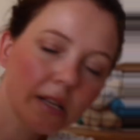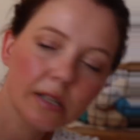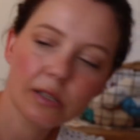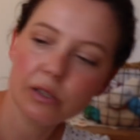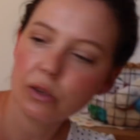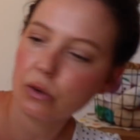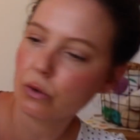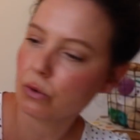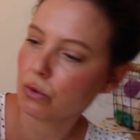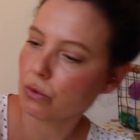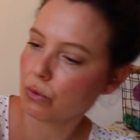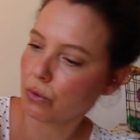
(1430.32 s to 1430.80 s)

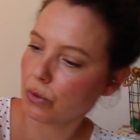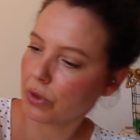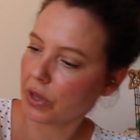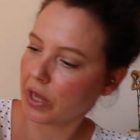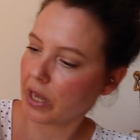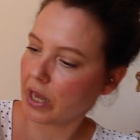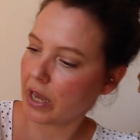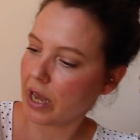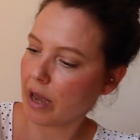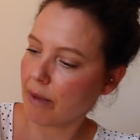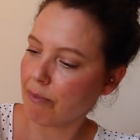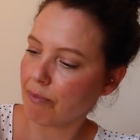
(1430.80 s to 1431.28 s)
it's got all
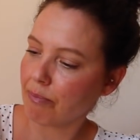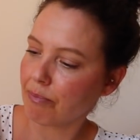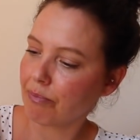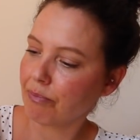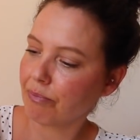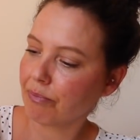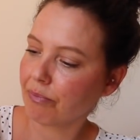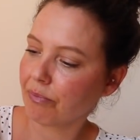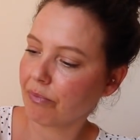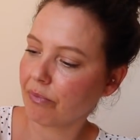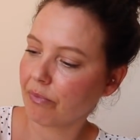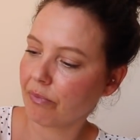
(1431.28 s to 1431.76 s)

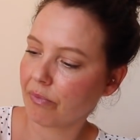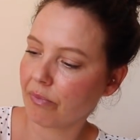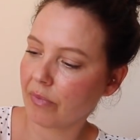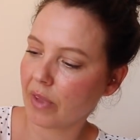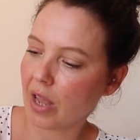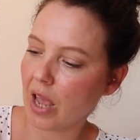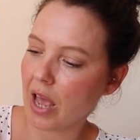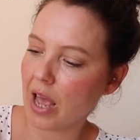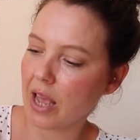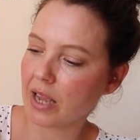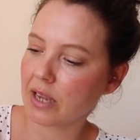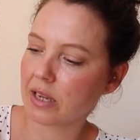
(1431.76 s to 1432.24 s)
the
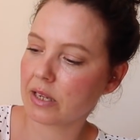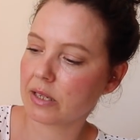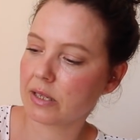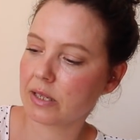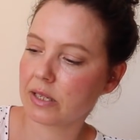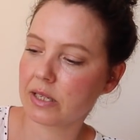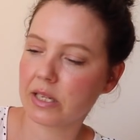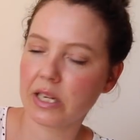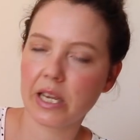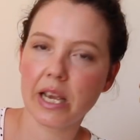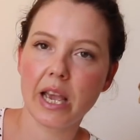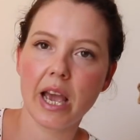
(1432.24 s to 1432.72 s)

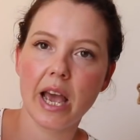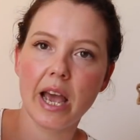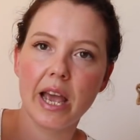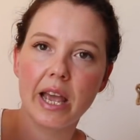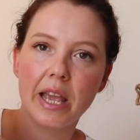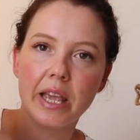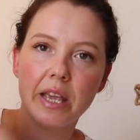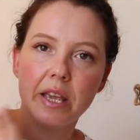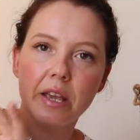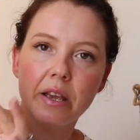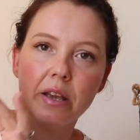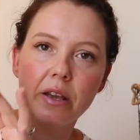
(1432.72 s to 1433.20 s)

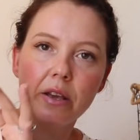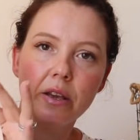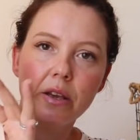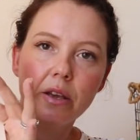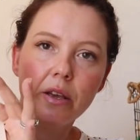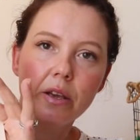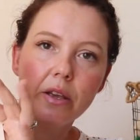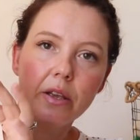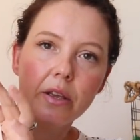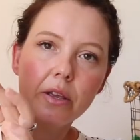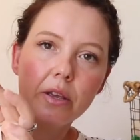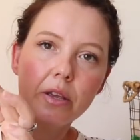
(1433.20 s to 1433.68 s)
XDA,
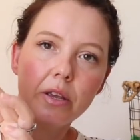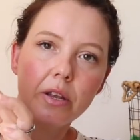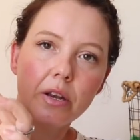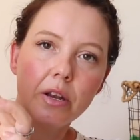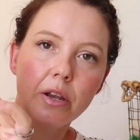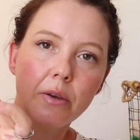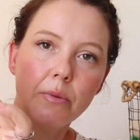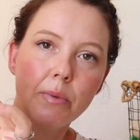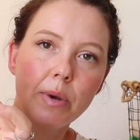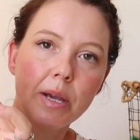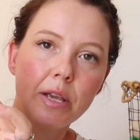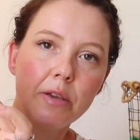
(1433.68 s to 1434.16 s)

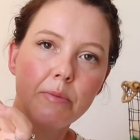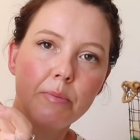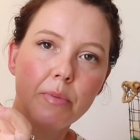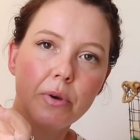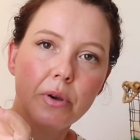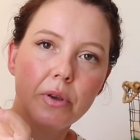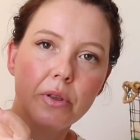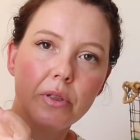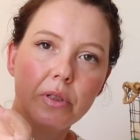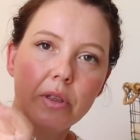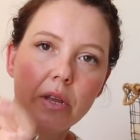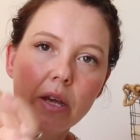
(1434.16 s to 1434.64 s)
where you
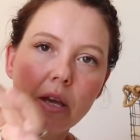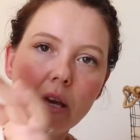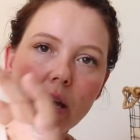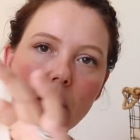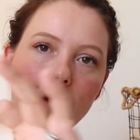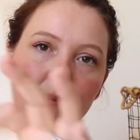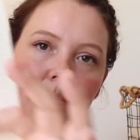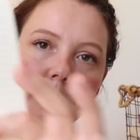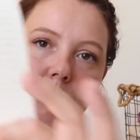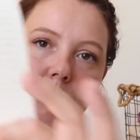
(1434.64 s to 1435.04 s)
put the,